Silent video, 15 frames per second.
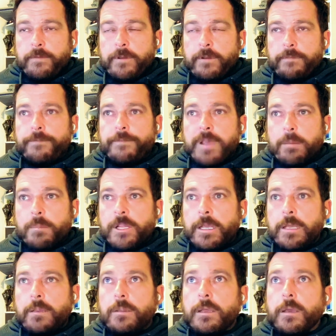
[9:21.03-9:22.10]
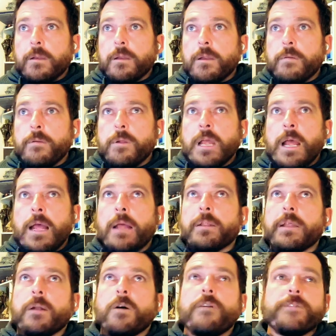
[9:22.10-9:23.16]
a family
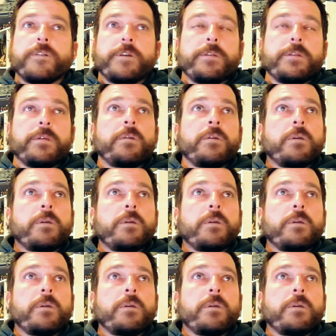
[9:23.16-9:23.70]
that offered